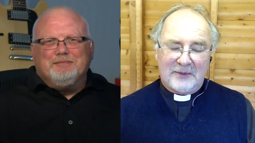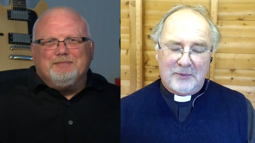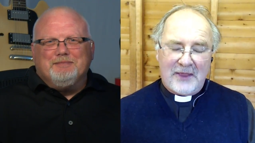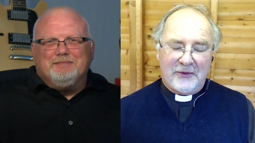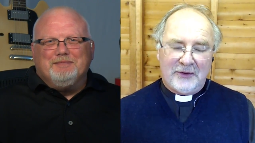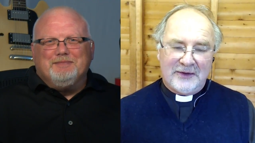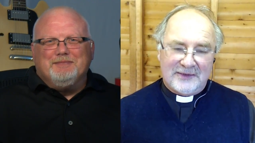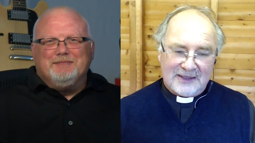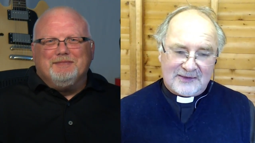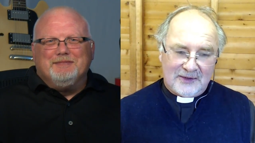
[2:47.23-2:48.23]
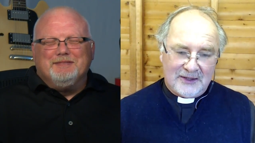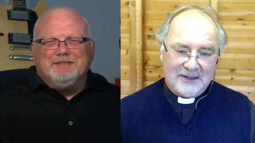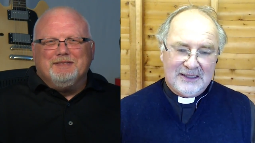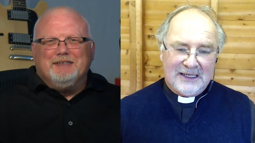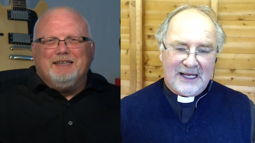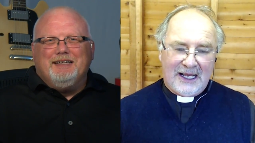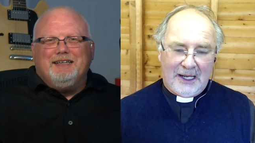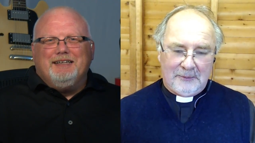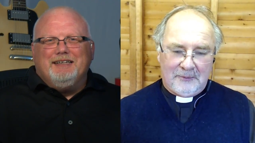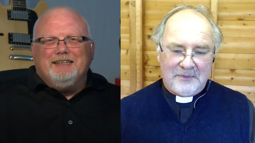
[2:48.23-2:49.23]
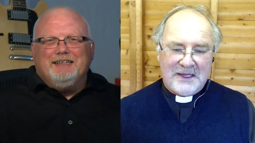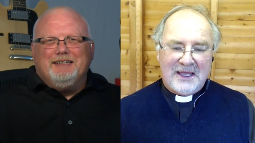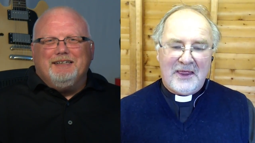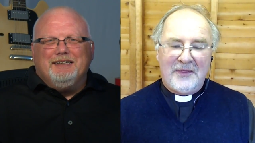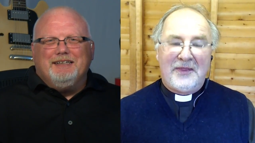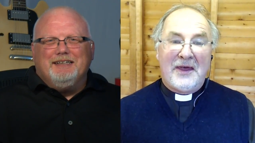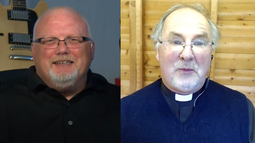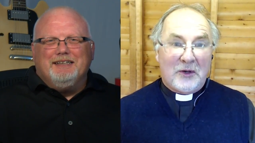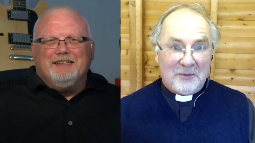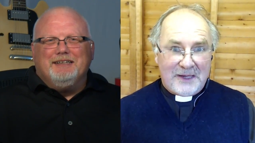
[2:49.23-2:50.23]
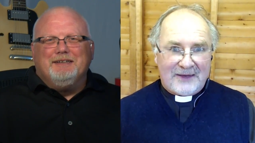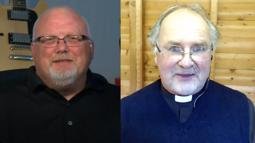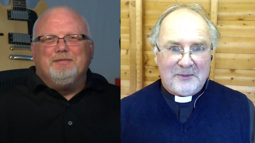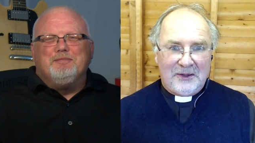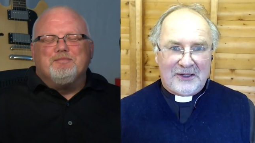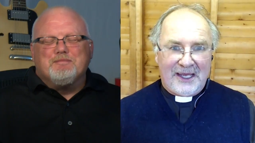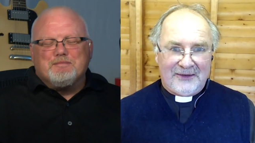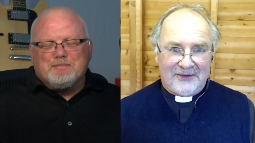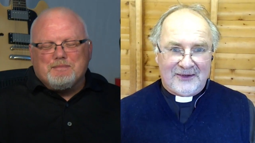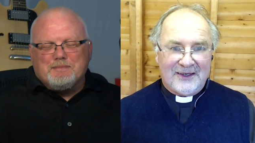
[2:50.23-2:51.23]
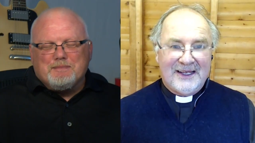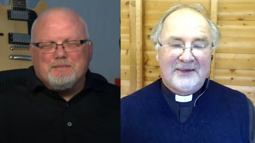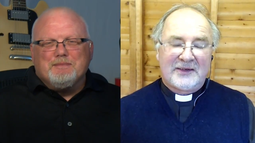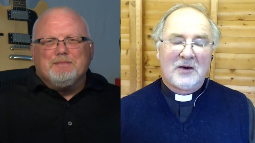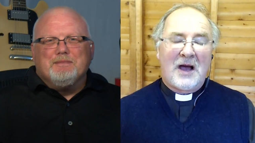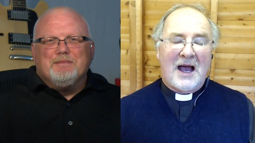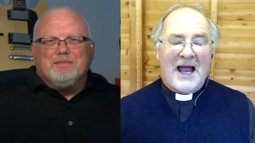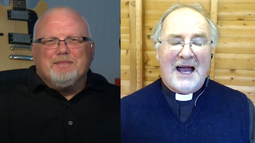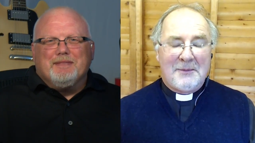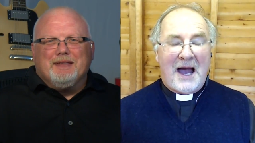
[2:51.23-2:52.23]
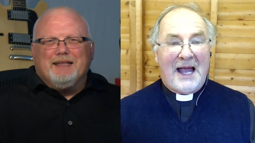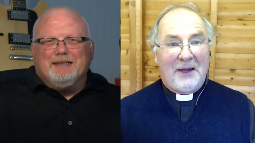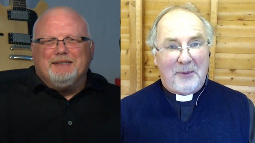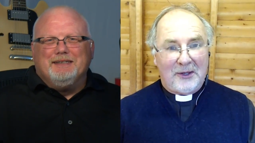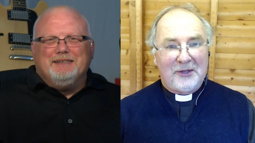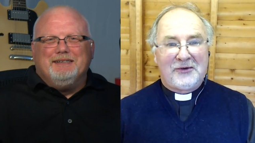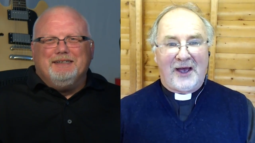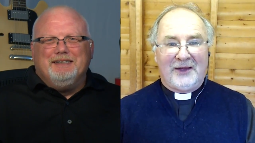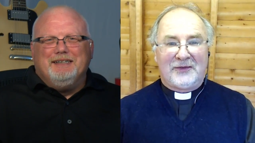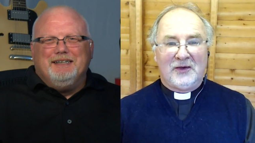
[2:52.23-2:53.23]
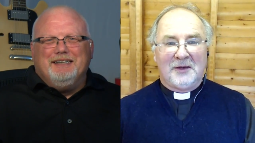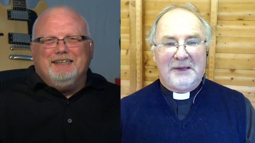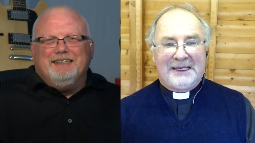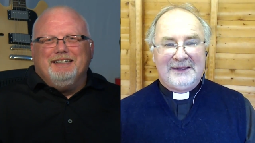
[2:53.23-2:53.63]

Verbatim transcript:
Speaker 1: as a brother and sister, um, they wouldn't be excommunicated. So um, I apologize for not